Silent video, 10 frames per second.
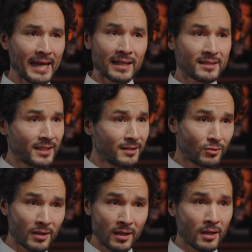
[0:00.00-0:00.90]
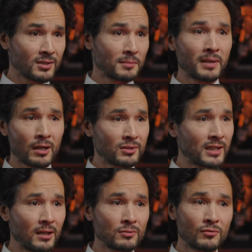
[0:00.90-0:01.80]
I can tell you a lot about
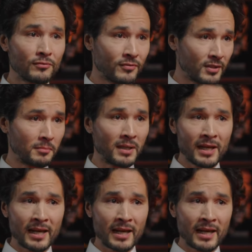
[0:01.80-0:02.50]
how to film